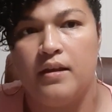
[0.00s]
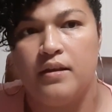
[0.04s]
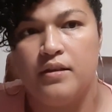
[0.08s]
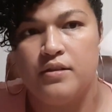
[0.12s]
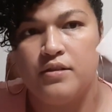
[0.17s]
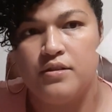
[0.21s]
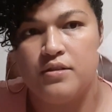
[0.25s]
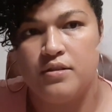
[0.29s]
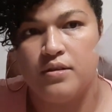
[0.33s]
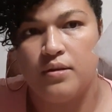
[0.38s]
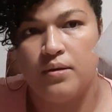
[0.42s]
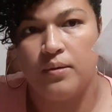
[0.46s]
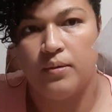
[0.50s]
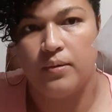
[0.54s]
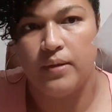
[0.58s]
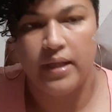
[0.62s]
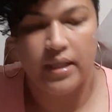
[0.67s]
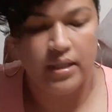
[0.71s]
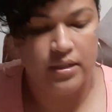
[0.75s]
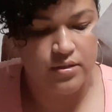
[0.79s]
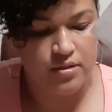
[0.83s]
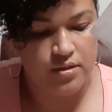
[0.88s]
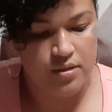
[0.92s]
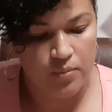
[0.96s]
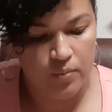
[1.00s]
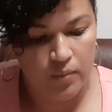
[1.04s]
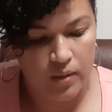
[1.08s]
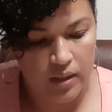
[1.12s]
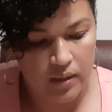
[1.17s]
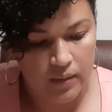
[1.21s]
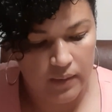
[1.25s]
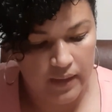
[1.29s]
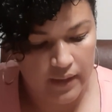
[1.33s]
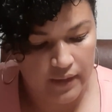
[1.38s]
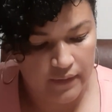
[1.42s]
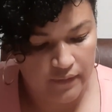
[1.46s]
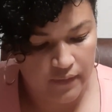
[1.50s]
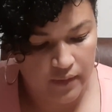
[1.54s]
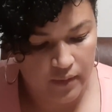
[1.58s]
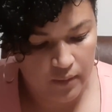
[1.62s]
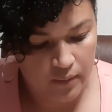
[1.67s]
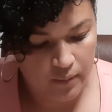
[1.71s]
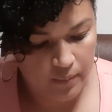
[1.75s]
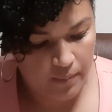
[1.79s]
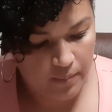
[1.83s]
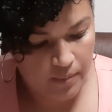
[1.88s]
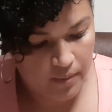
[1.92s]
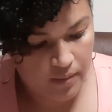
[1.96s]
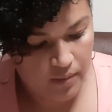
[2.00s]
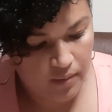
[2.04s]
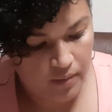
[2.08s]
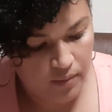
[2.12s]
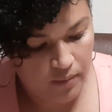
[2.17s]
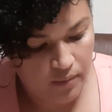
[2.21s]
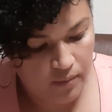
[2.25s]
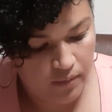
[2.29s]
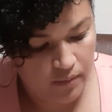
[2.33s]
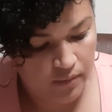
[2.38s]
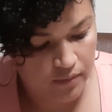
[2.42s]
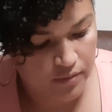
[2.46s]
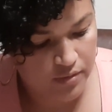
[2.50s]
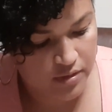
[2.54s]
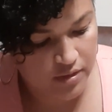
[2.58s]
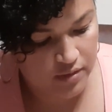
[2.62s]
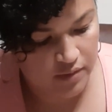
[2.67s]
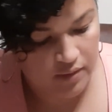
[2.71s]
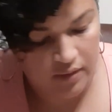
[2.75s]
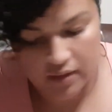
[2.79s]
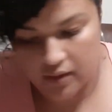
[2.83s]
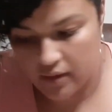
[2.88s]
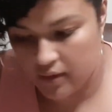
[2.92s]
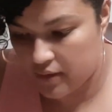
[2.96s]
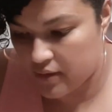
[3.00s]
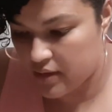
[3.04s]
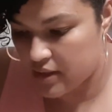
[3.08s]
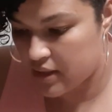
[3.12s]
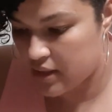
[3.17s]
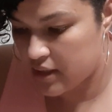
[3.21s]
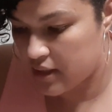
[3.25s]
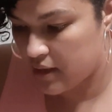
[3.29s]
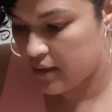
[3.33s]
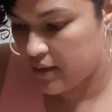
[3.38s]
So into the Willow envelope also goes